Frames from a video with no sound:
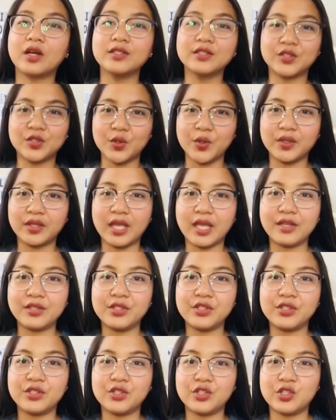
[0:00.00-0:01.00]

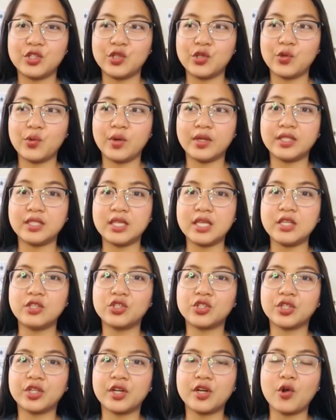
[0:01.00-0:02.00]
consulting to a
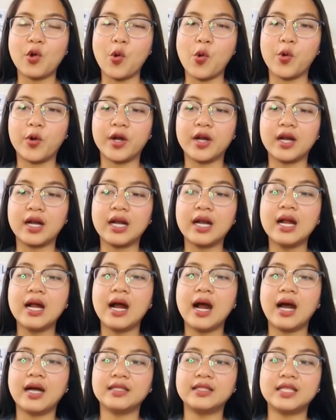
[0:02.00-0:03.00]
teacher, or
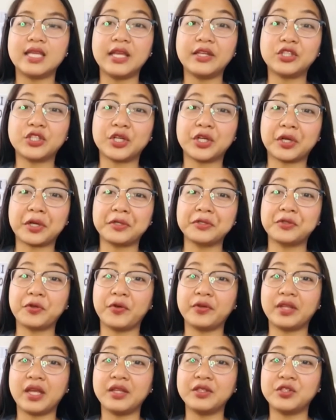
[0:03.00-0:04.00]
a teacher
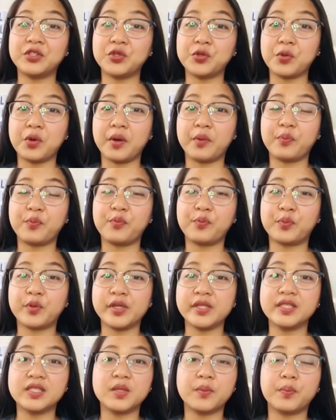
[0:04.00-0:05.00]
consulting to a
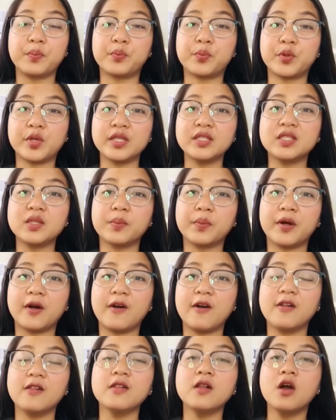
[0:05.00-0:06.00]

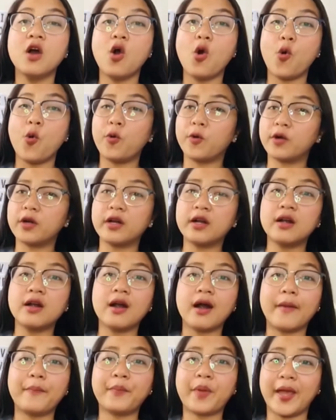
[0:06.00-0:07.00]
principal,
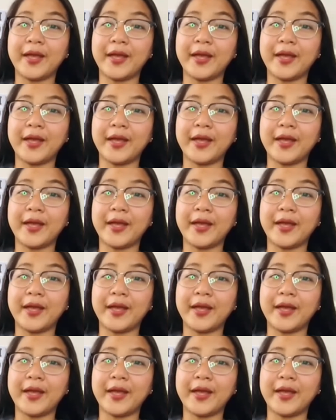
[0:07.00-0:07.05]
or a